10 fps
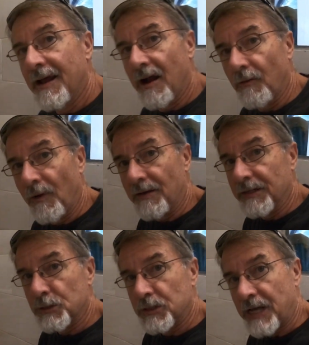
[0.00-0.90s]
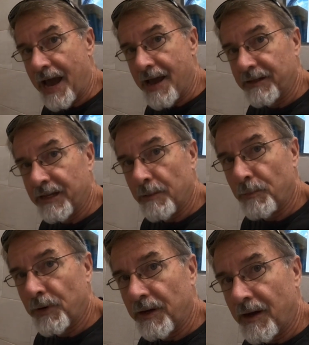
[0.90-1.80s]
Around this tile that I
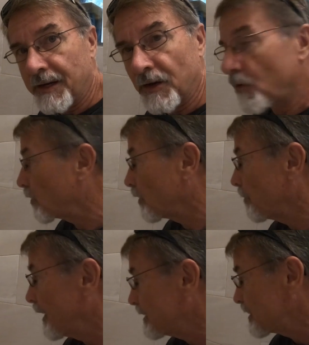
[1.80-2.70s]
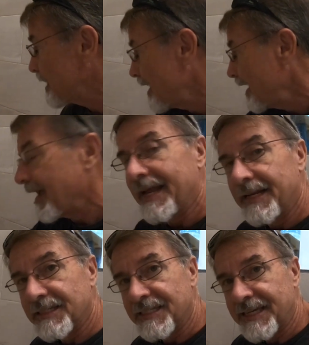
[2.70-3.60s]
put on the corner bench, and
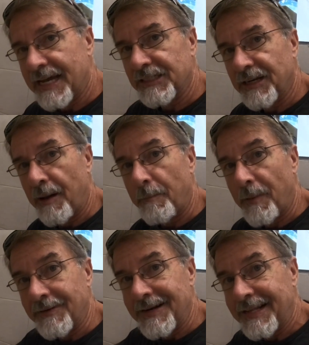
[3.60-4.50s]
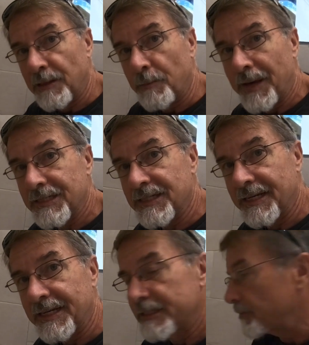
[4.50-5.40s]
there's a section up underneath the bench that
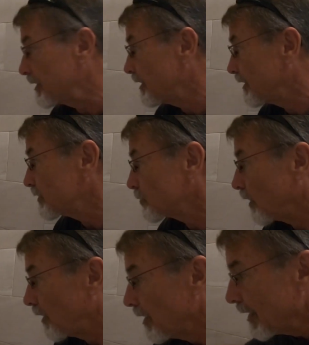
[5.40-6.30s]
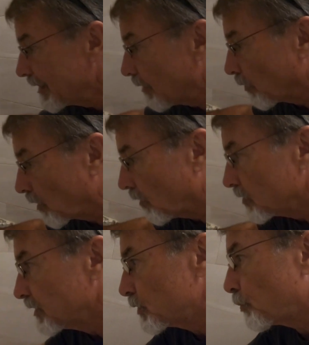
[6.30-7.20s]
needs to be done as well. That will
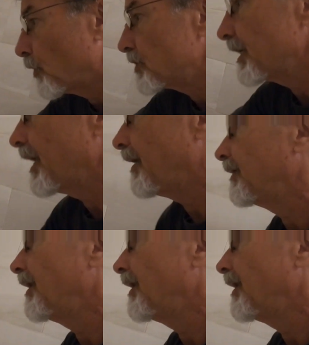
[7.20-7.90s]
close this portion out.